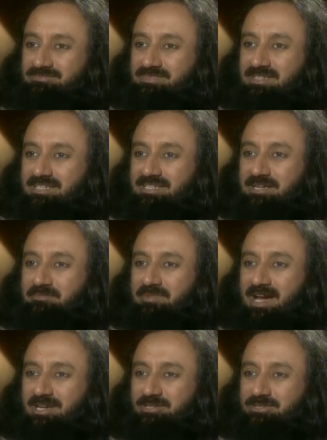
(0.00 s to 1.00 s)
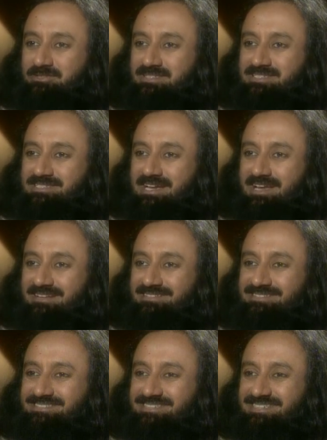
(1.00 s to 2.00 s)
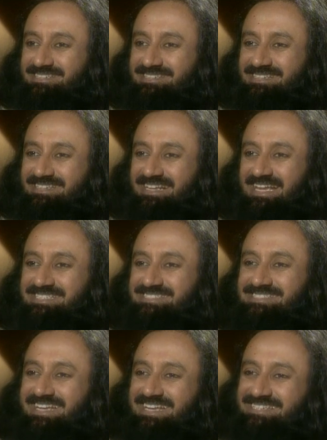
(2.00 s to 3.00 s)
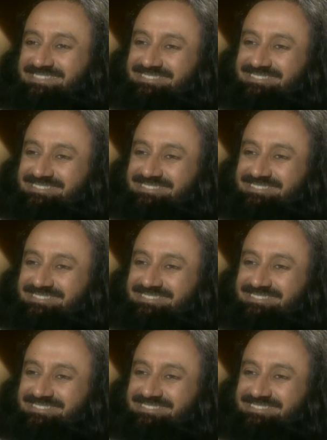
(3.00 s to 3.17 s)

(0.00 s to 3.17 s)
We come back to our child-like state.